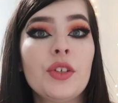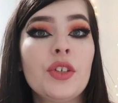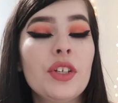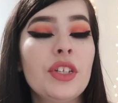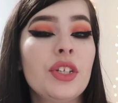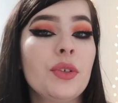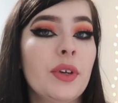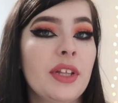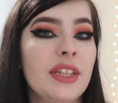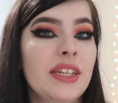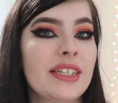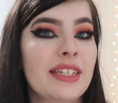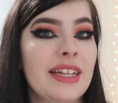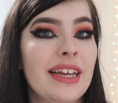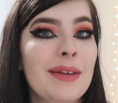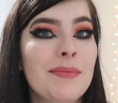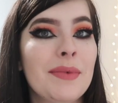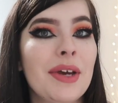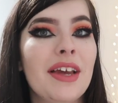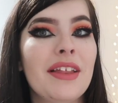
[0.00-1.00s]
just a quick
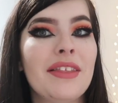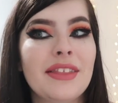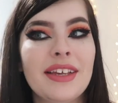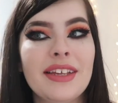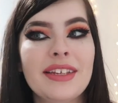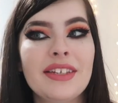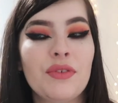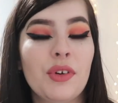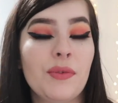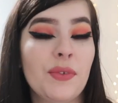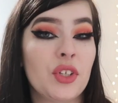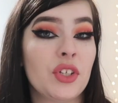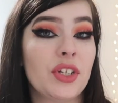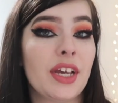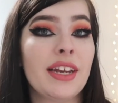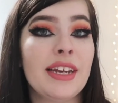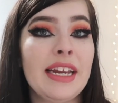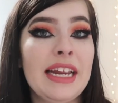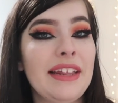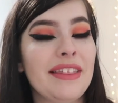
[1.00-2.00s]
disclaimer, this revision
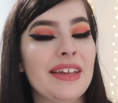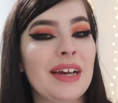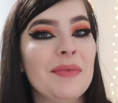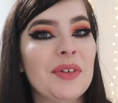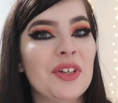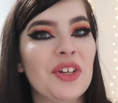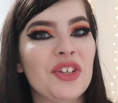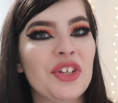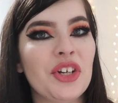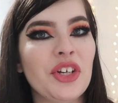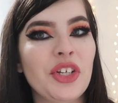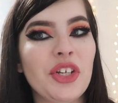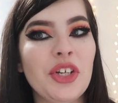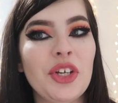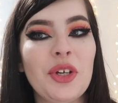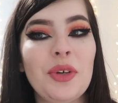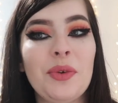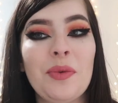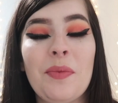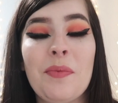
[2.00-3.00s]
technique that I'm going to show
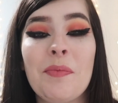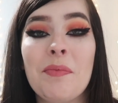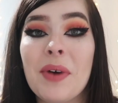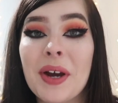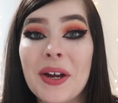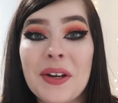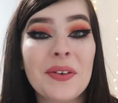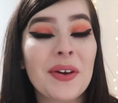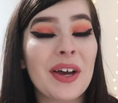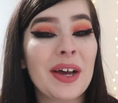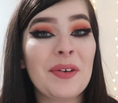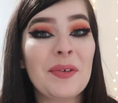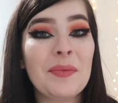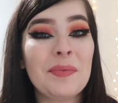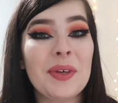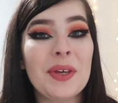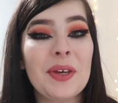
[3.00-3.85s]
you might not help